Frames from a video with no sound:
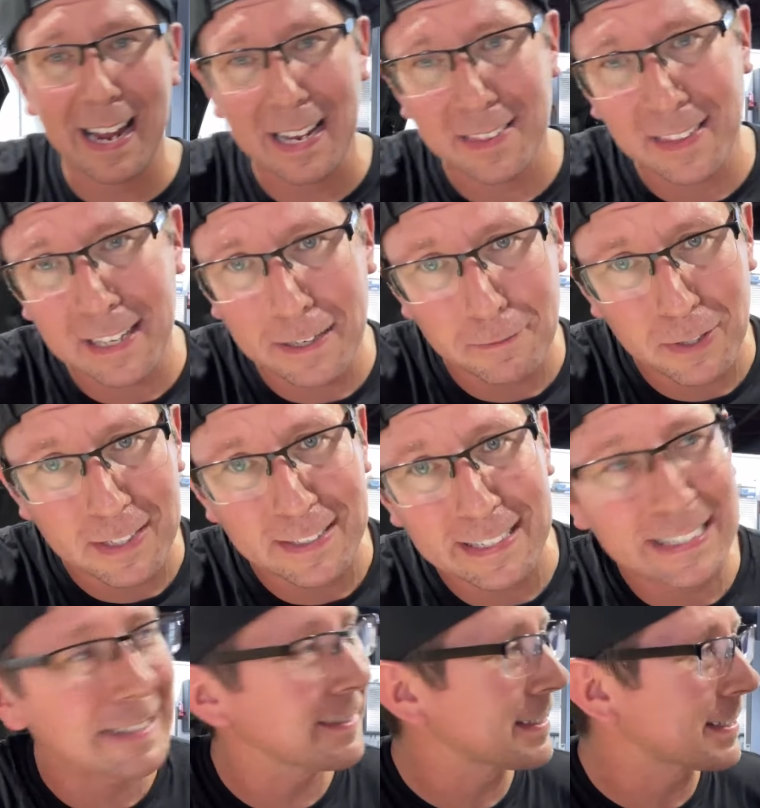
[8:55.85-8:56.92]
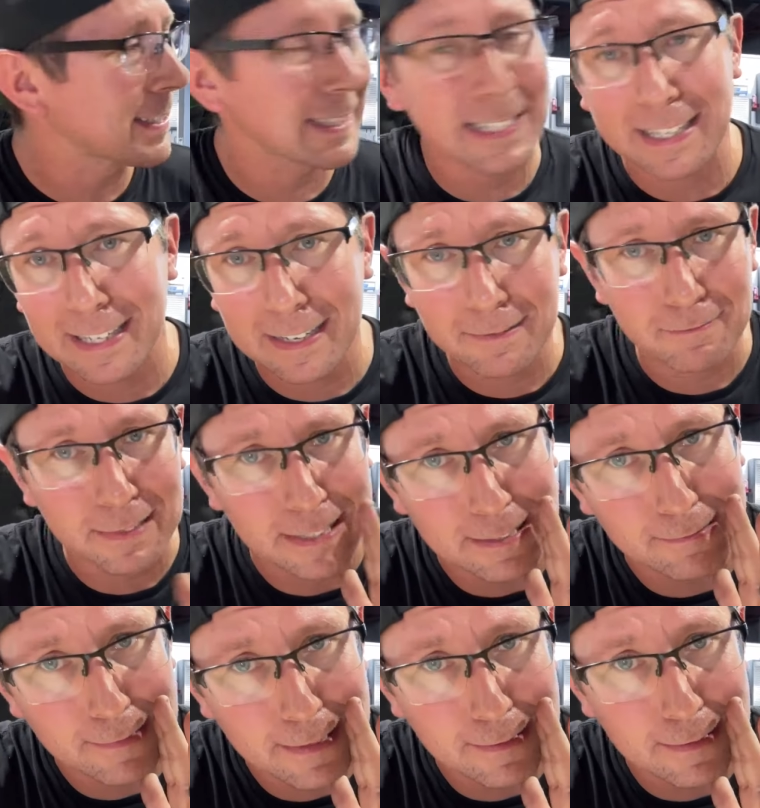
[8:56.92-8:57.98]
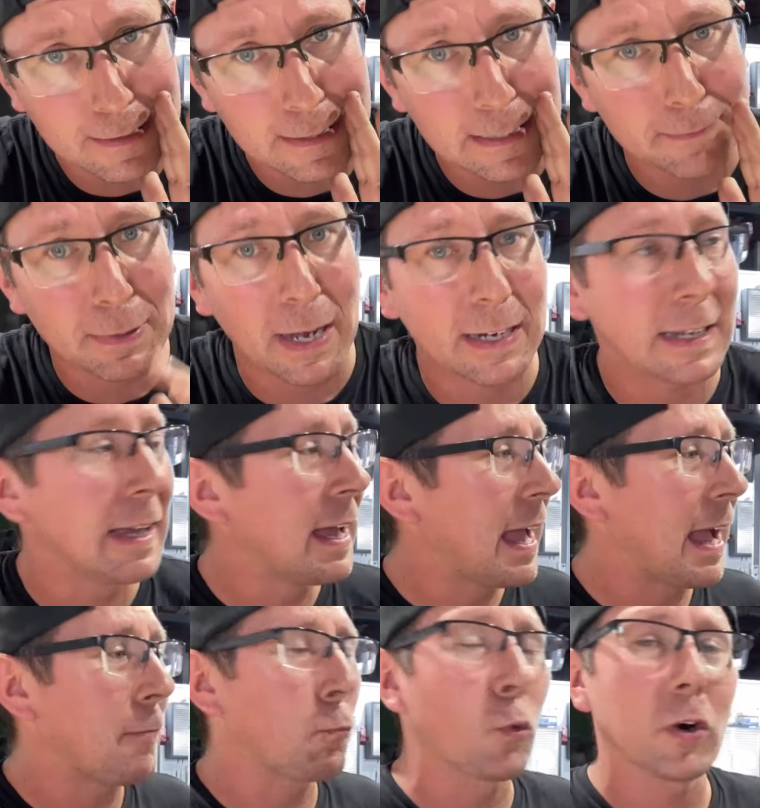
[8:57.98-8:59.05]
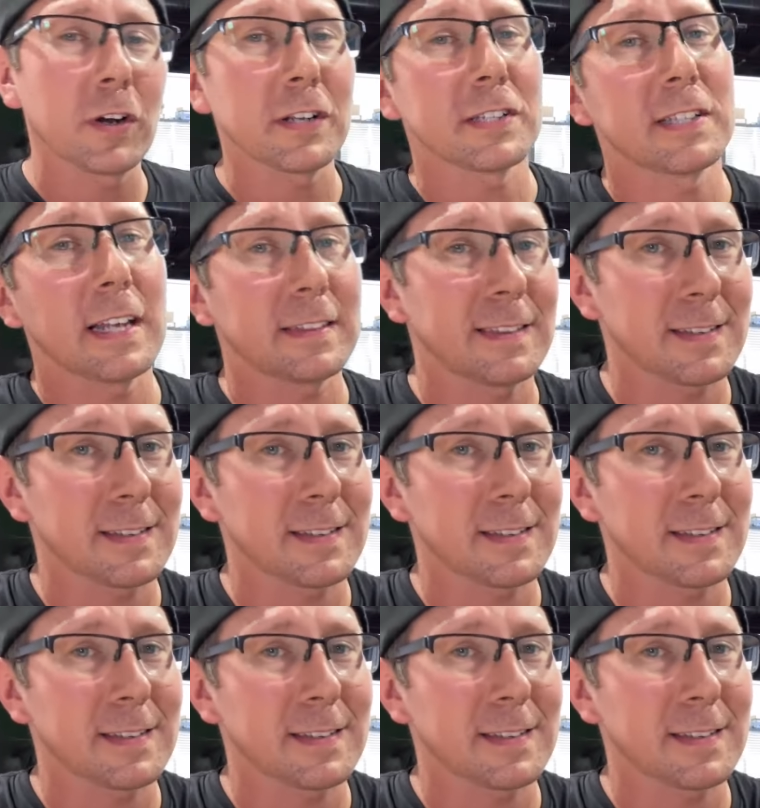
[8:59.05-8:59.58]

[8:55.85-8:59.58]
I think I'm going to dial this thing in without telling anybody, and we're going to set this